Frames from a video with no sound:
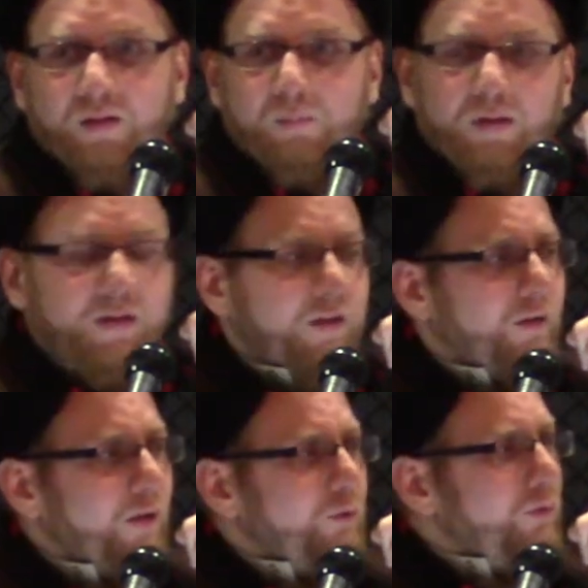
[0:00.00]
But they do
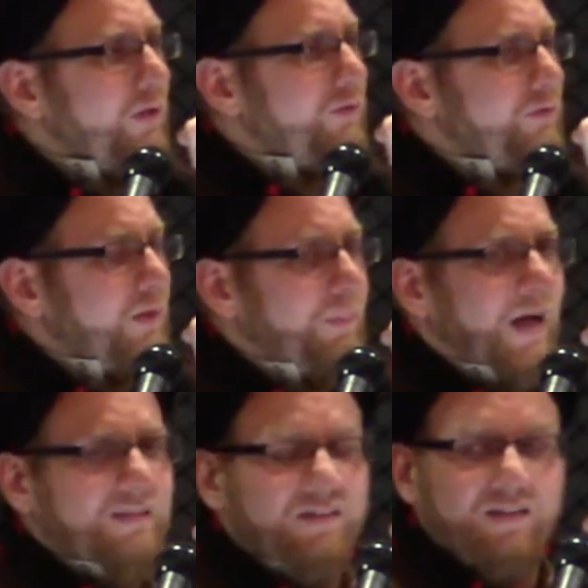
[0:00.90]
not do this. They
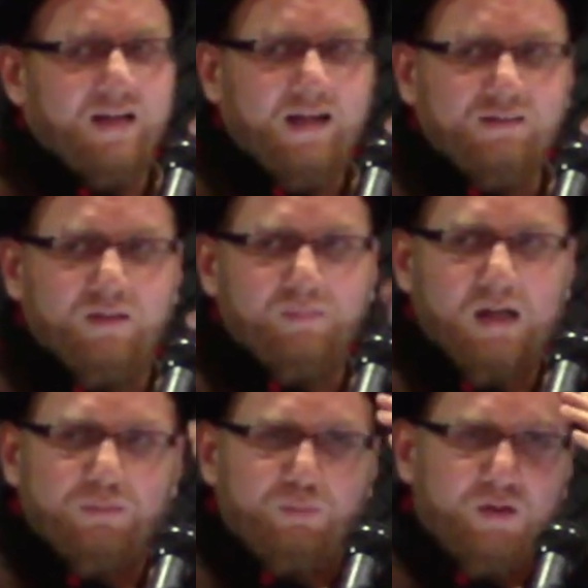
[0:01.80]
pass their nights
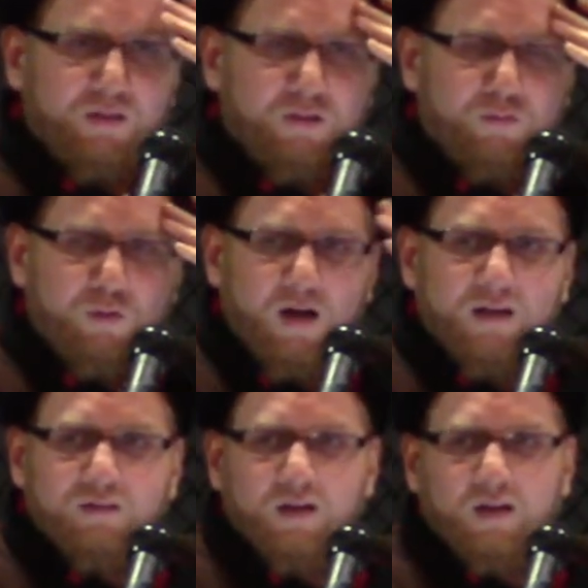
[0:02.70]
sometimes putting their
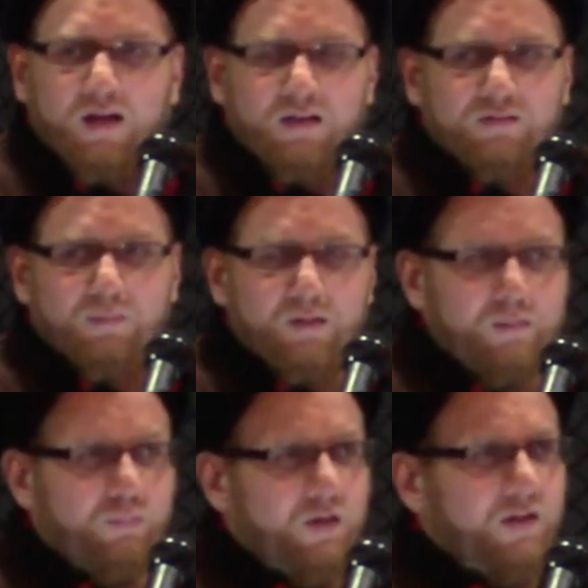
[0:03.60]
foreheads and
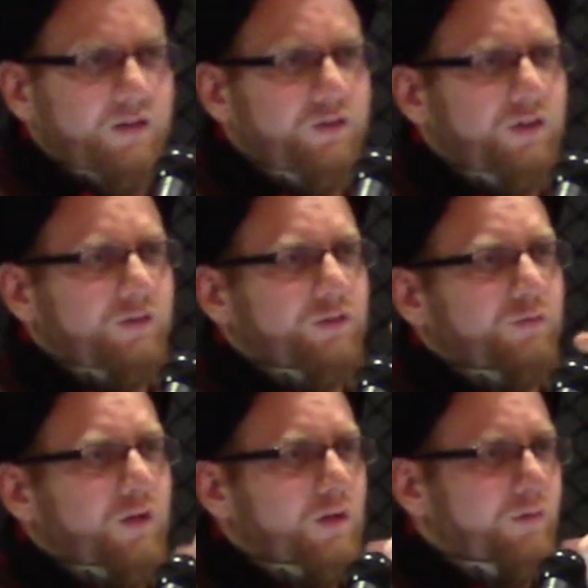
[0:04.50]
sometimes putting their cheeks in
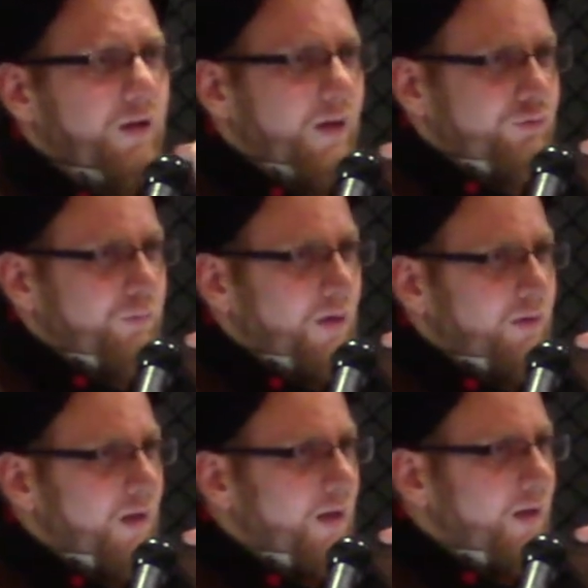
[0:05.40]
front of Allah subhanahu wa
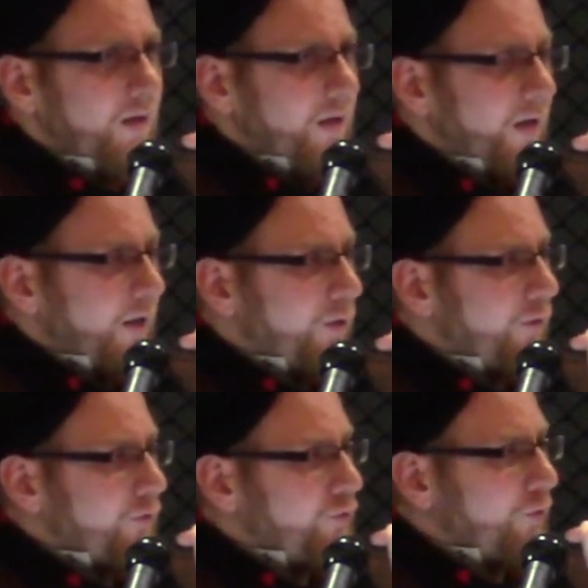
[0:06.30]
ta'ala in
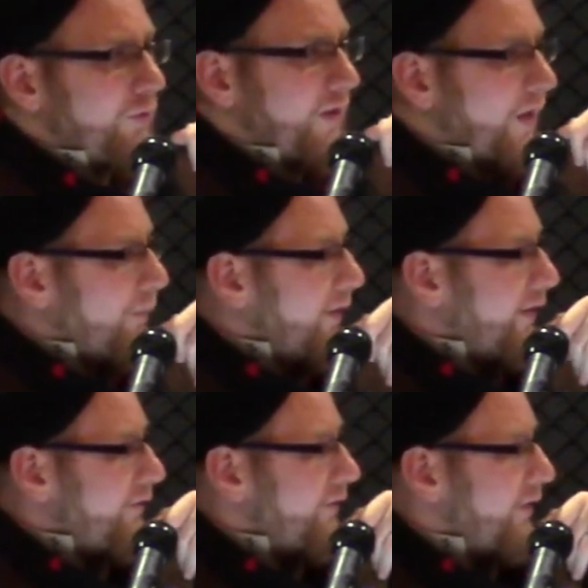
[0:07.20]
order to show their
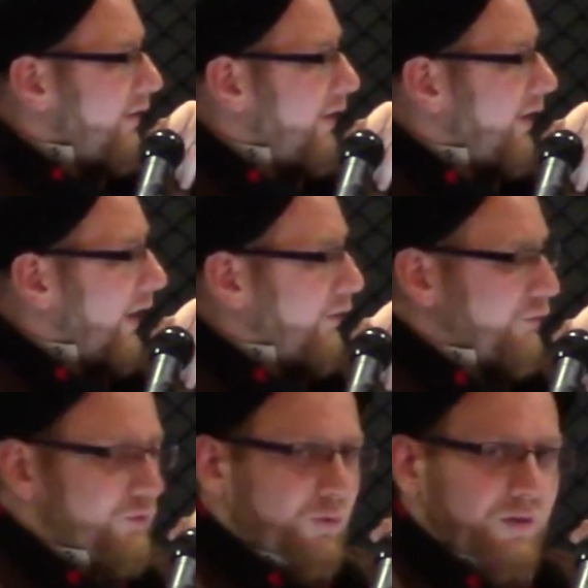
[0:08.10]
humbleness and to
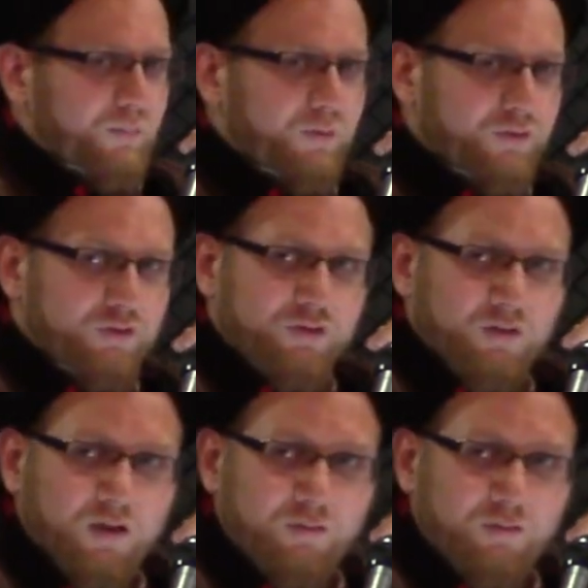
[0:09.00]
show their position in